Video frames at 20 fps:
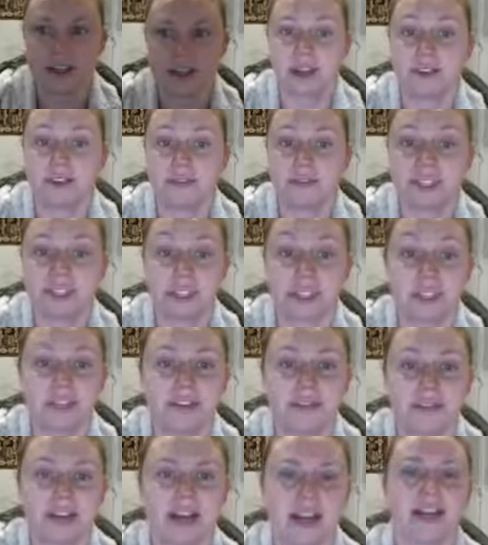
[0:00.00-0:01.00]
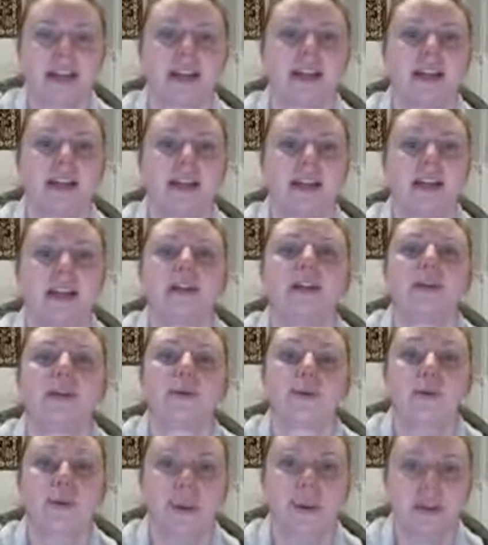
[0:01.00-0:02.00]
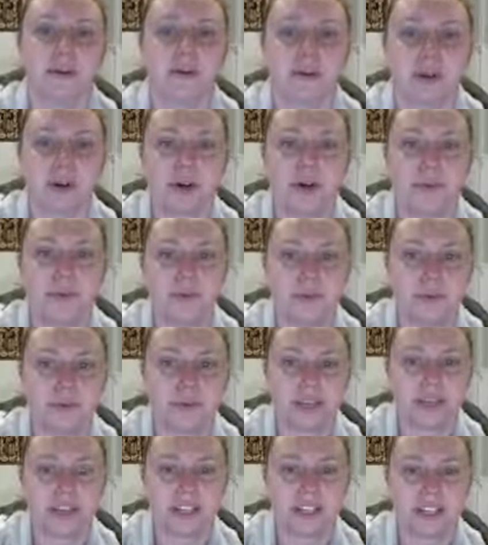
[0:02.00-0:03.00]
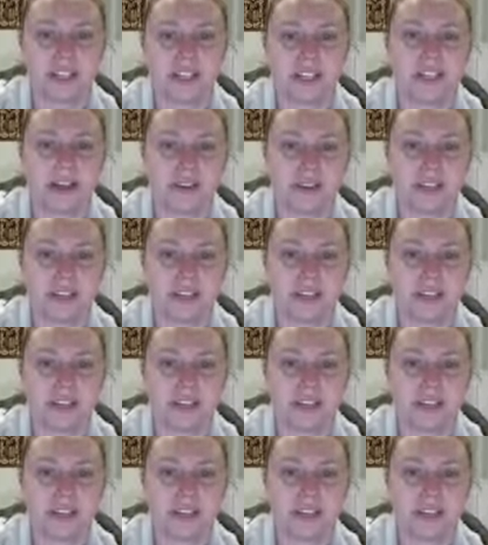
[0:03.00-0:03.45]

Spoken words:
I originally read, what they were called, because that's how I